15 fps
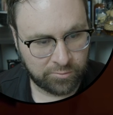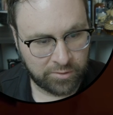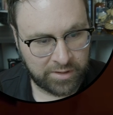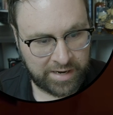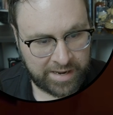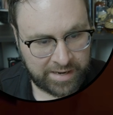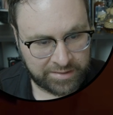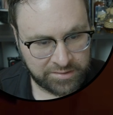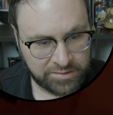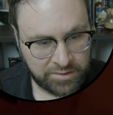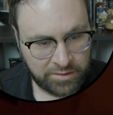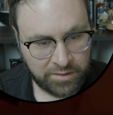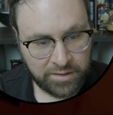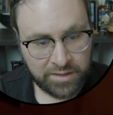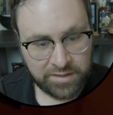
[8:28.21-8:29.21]
we're at
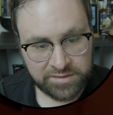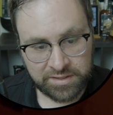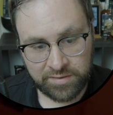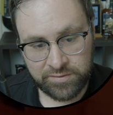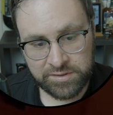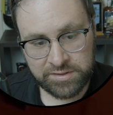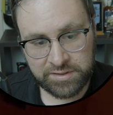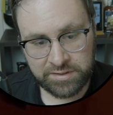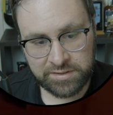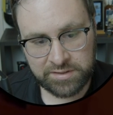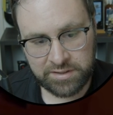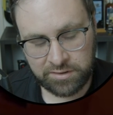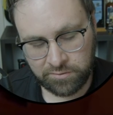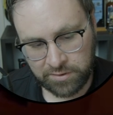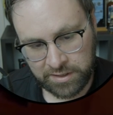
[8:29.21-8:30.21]

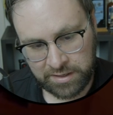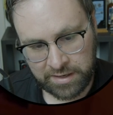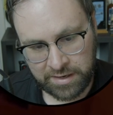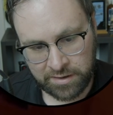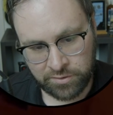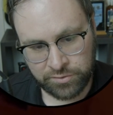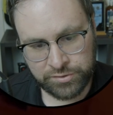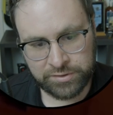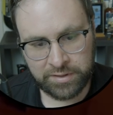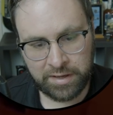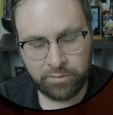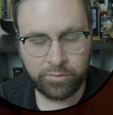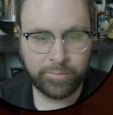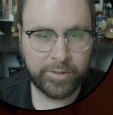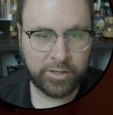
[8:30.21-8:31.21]
7:16 right now. So that
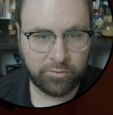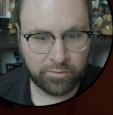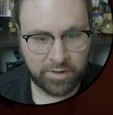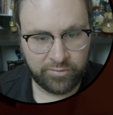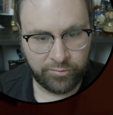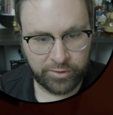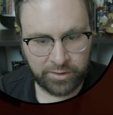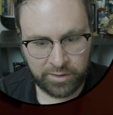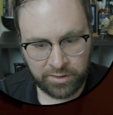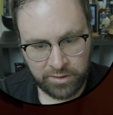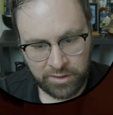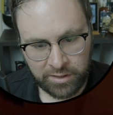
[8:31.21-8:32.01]
would be roughly